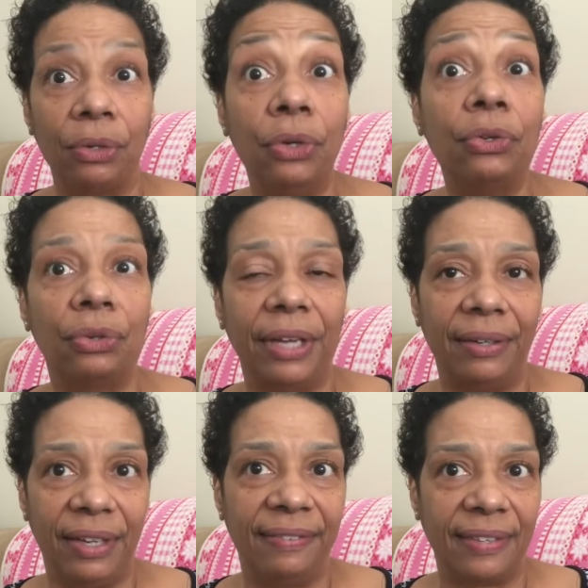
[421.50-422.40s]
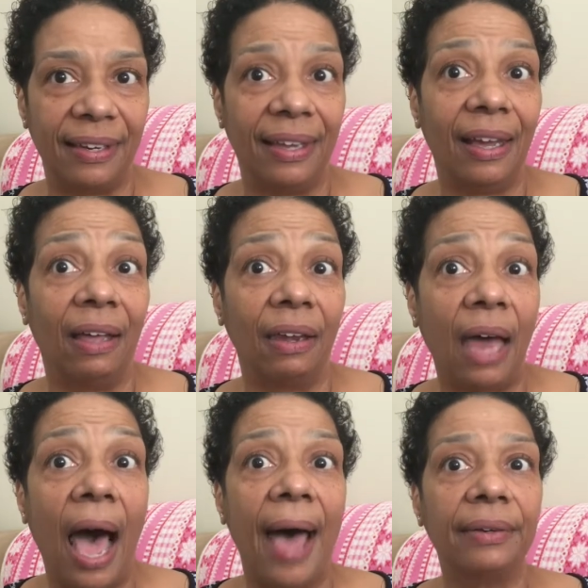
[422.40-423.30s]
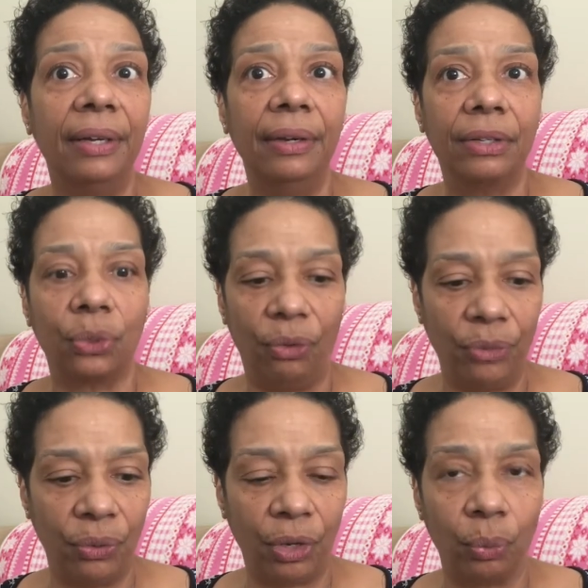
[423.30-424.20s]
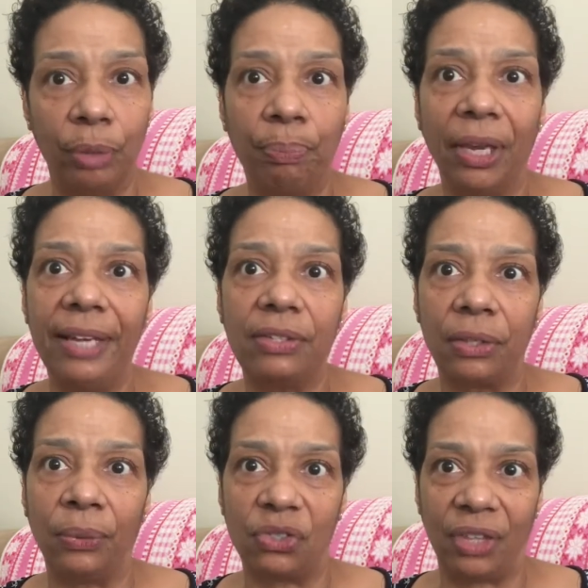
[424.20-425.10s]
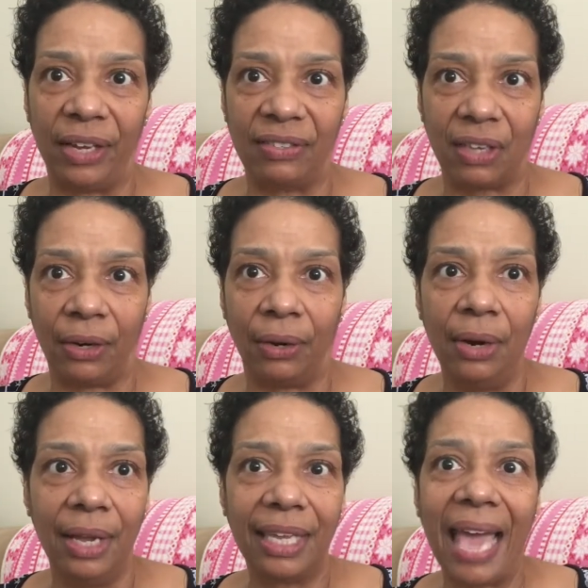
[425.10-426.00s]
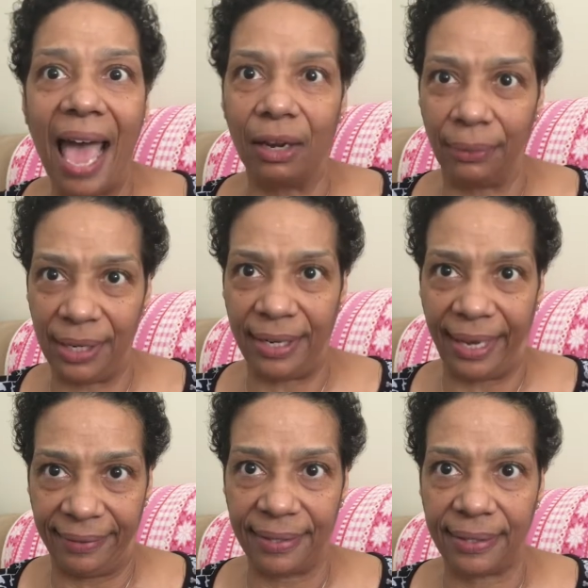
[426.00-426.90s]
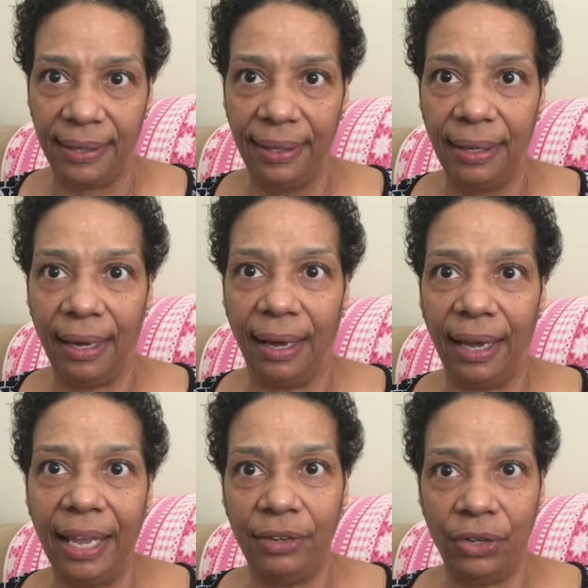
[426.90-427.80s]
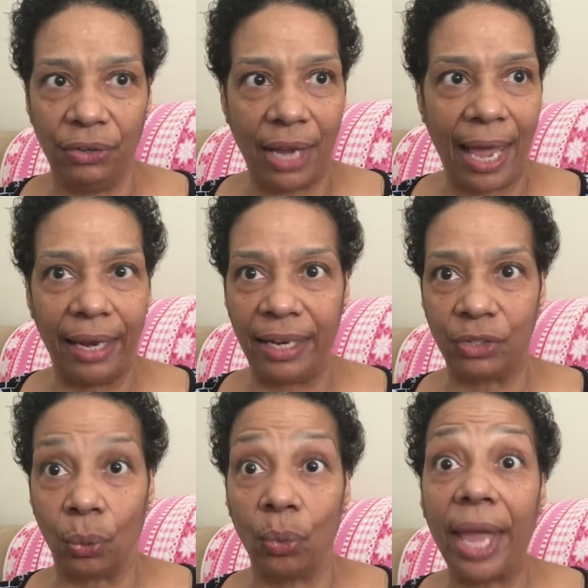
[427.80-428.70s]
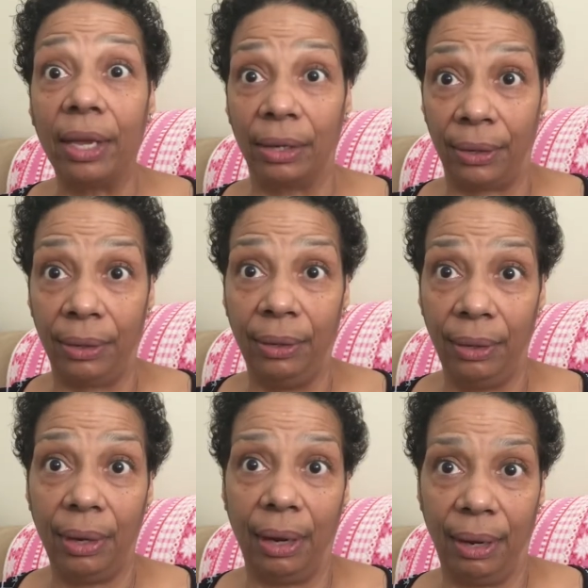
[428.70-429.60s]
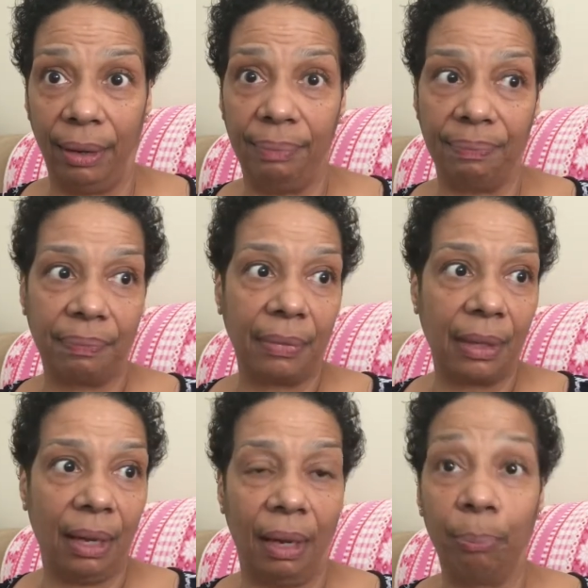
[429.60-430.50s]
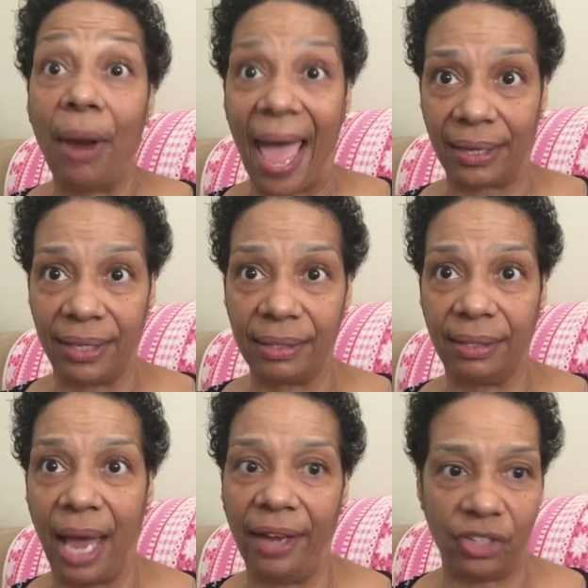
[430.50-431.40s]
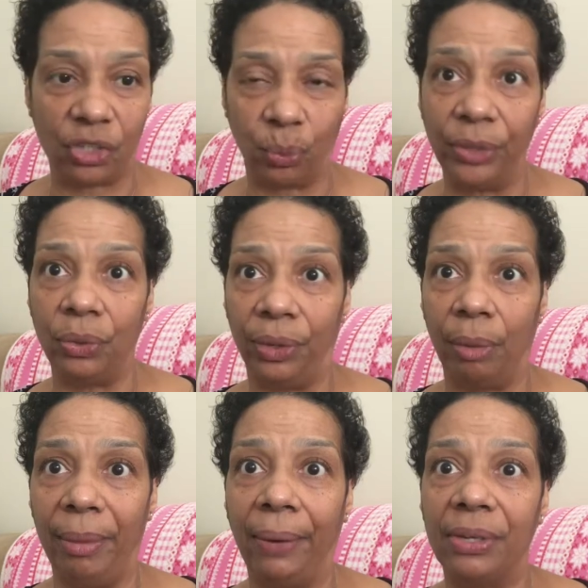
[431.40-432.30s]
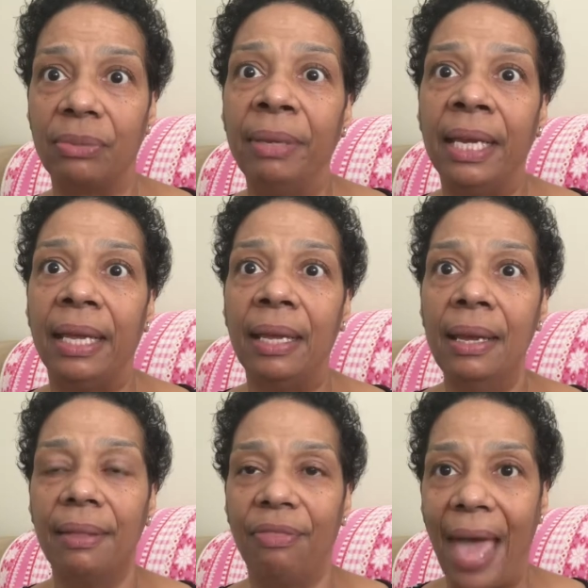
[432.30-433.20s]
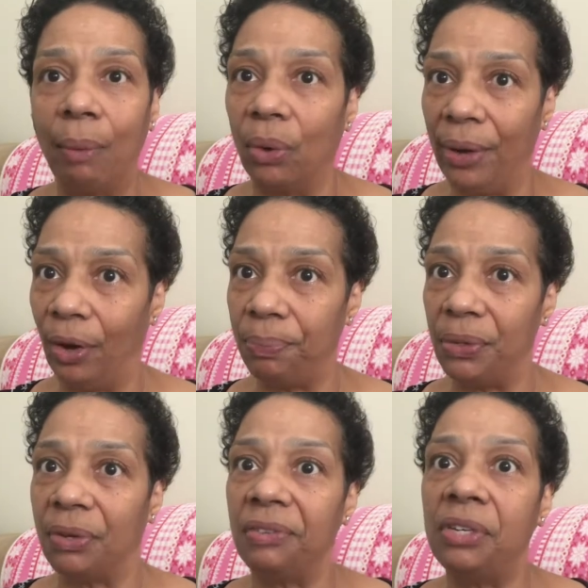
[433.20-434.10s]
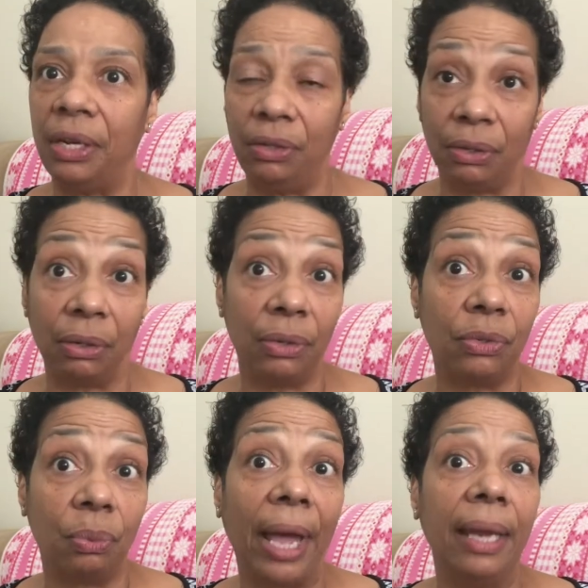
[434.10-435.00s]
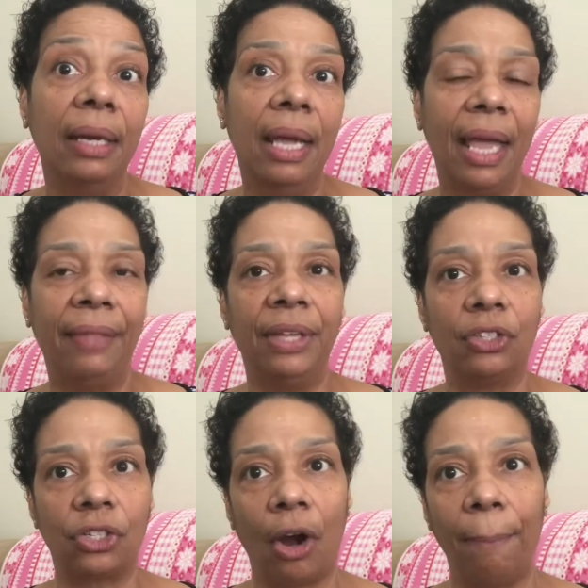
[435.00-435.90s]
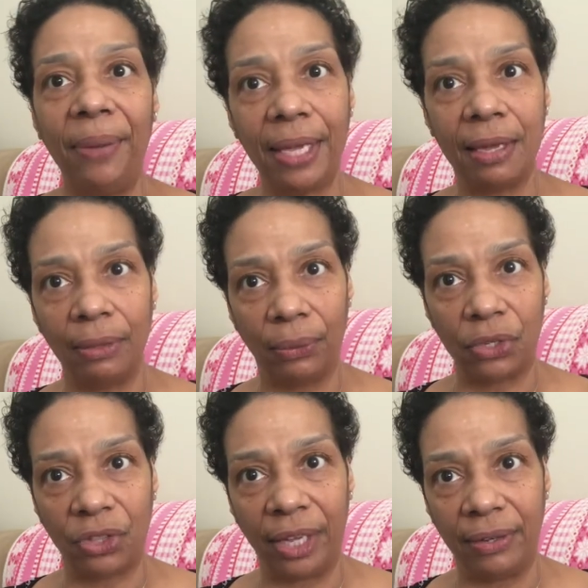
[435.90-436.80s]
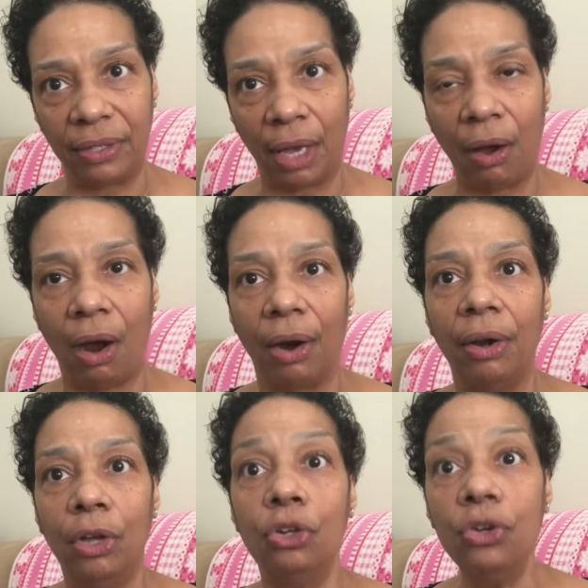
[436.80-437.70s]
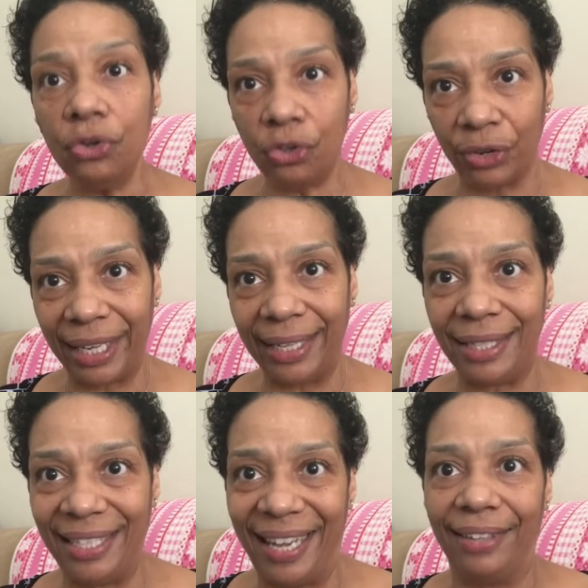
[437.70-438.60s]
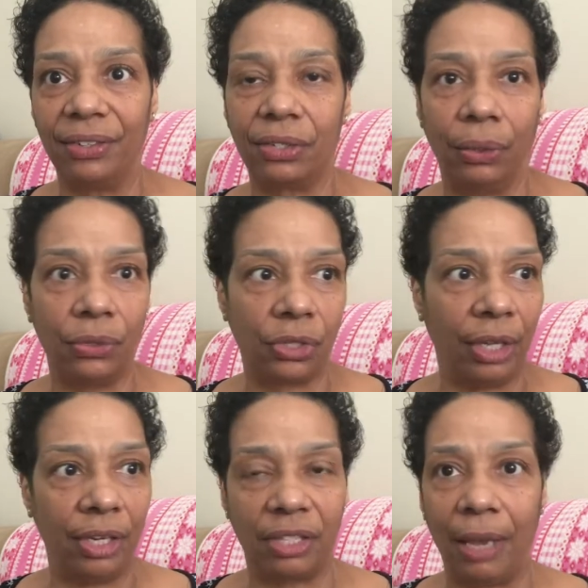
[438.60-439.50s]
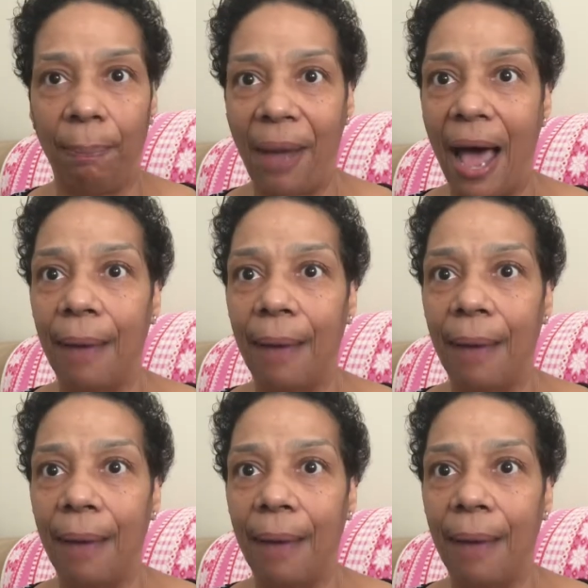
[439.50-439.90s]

nutrient density a lot. So if you can replace those things that are calorie dense in your diet as a regular practice, not just when doing a Mary's Mini, that will help you continue to lose weight. And then start picking those things that are nutrient dense, those things that